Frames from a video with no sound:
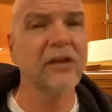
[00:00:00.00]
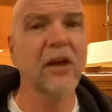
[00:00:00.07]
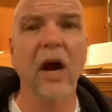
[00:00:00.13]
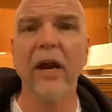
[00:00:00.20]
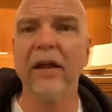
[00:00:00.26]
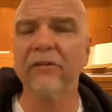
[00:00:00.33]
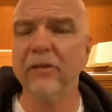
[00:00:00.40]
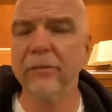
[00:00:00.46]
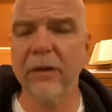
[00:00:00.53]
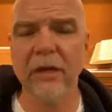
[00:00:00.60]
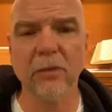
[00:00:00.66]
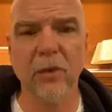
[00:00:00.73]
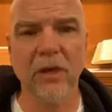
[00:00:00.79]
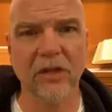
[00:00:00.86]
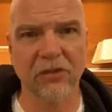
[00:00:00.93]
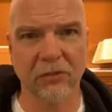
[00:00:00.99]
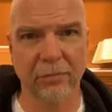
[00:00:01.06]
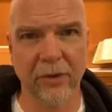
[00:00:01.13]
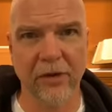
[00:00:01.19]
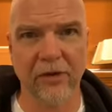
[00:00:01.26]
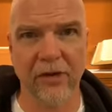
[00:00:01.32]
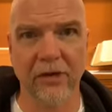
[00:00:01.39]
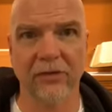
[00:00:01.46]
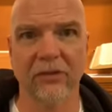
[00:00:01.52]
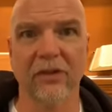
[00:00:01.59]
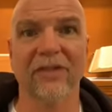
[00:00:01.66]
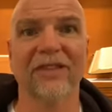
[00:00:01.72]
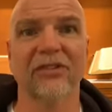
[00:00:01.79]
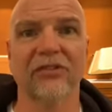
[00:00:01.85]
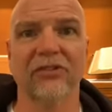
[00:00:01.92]
And not everybody will experience
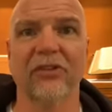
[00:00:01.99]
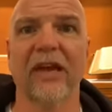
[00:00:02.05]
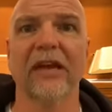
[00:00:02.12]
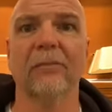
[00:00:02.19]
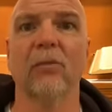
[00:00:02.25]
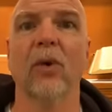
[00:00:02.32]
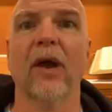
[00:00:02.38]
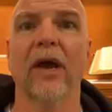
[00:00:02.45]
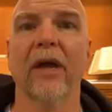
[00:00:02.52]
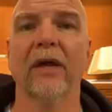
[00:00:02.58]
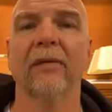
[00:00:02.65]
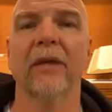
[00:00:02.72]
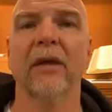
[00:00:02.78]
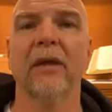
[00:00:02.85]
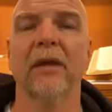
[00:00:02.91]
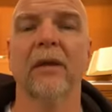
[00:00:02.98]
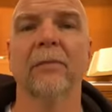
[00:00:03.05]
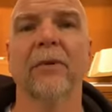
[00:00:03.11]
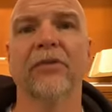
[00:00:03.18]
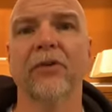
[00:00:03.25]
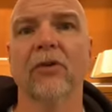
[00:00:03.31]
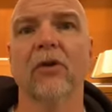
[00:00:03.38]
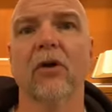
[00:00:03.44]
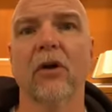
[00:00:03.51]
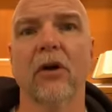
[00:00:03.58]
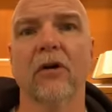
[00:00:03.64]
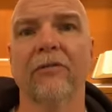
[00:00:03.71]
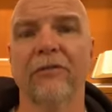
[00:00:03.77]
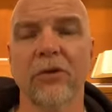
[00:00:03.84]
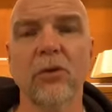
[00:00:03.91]
it the same way. But there
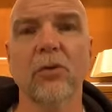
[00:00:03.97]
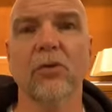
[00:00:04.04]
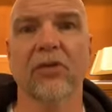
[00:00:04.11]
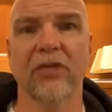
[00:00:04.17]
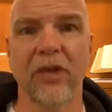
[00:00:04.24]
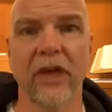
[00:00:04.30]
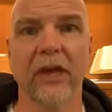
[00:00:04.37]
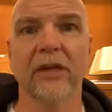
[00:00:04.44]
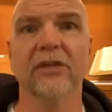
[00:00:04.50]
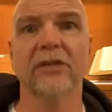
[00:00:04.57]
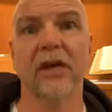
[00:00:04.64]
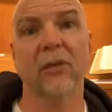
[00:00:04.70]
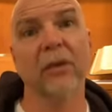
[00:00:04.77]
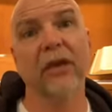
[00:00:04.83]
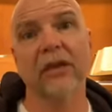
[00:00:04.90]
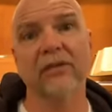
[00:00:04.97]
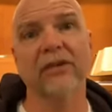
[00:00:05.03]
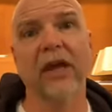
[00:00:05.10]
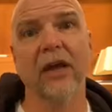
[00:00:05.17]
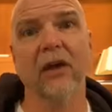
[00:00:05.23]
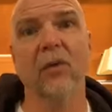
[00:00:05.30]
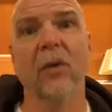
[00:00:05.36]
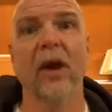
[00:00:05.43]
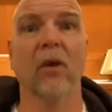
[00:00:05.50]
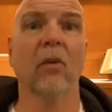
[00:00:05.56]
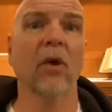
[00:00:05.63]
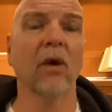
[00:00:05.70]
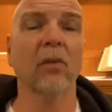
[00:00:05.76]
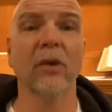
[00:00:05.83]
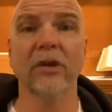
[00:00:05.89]
are a few things that we can take away.
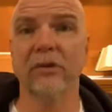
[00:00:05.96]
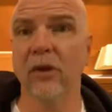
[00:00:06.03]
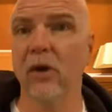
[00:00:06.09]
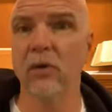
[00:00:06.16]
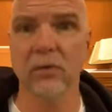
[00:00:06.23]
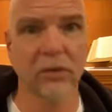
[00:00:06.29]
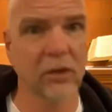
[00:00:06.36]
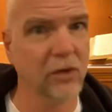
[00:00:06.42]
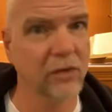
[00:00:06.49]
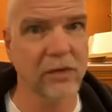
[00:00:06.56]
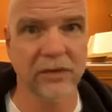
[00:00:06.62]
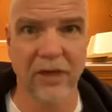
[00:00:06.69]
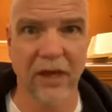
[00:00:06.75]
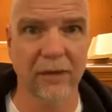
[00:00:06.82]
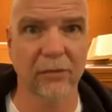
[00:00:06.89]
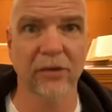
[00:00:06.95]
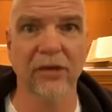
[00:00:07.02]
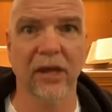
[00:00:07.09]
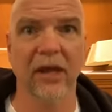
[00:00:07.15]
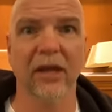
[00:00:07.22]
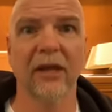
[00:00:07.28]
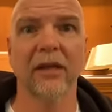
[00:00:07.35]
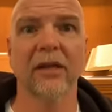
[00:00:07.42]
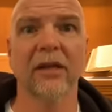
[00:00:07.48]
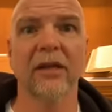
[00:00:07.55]
One, we don't know the time or date.